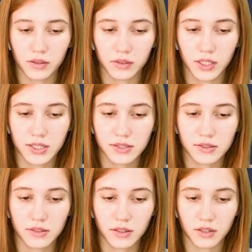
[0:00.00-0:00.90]
Less
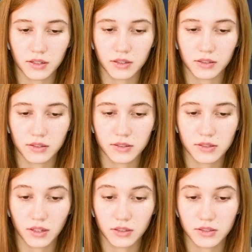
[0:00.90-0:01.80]
than
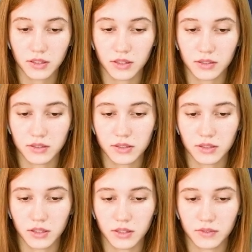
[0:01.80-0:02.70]
10 seconds
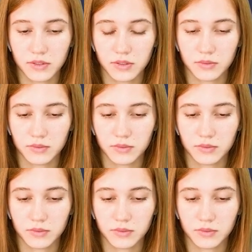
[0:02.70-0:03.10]
left.